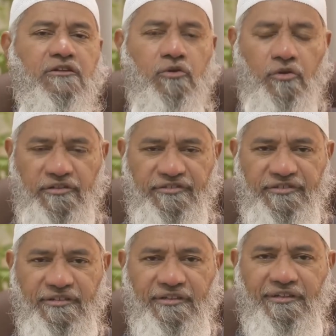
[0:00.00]

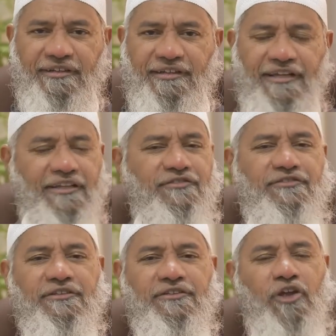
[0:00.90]
clothes
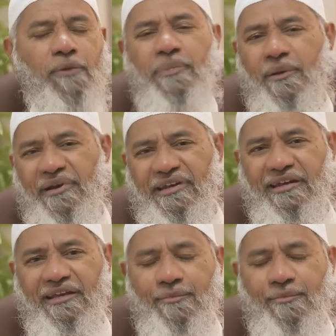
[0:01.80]
is not permitted.